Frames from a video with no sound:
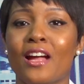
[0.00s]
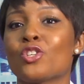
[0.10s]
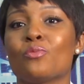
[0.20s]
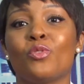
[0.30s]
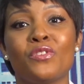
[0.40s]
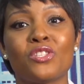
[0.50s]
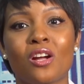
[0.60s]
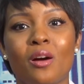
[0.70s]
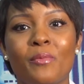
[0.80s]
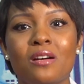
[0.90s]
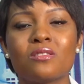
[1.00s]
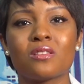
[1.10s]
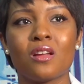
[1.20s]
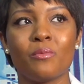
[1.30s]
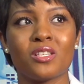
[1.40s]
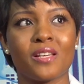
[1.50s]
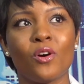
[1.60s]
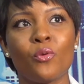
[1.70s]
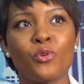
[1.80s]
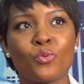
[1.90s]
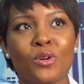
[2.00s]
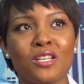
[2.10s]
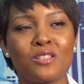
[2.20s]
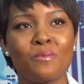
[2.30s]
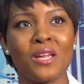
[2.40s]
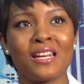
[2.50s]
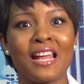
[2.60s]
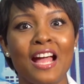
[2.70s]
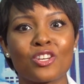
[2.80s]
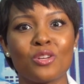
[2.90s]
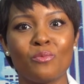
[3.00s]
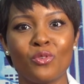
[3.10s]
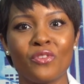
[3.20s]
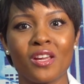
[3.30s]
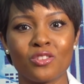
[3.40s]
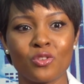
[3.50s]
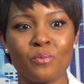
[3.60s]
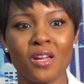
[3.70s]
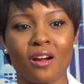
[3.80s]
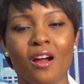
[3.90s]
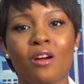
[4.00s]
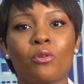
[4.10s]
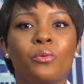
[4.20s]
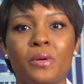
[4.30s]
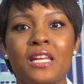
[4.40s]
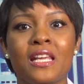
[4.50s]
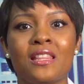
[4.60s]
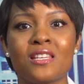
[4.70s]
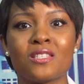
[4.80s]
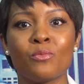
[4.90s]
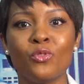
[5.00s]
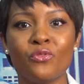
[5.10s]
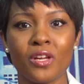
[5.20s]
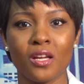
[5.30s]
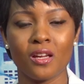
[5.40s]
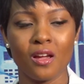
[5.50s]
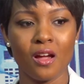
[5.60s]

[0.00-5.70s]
action movie to come out because I've always wanted to be in an action movie and to be a heroine in this movie,